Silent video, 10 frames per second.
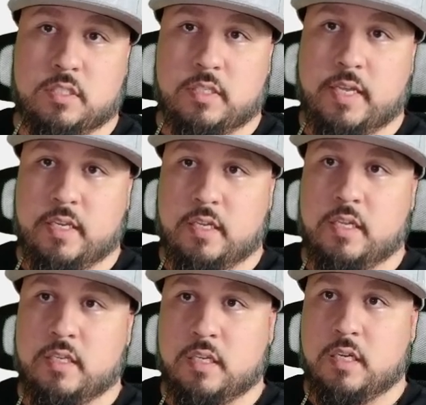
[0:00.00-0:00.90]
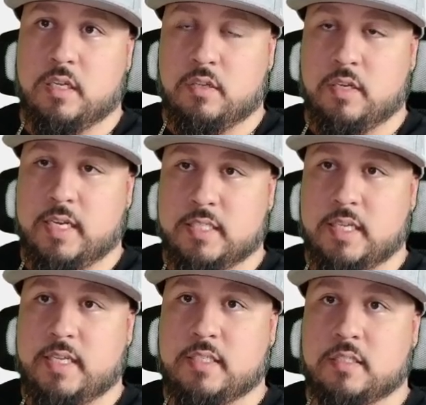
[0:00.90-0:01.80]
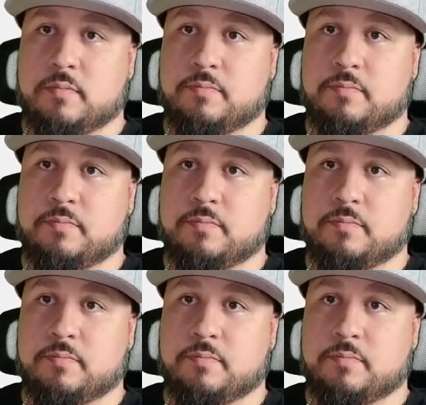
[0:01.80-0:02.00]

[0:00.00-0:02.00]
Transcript: stay in the United States.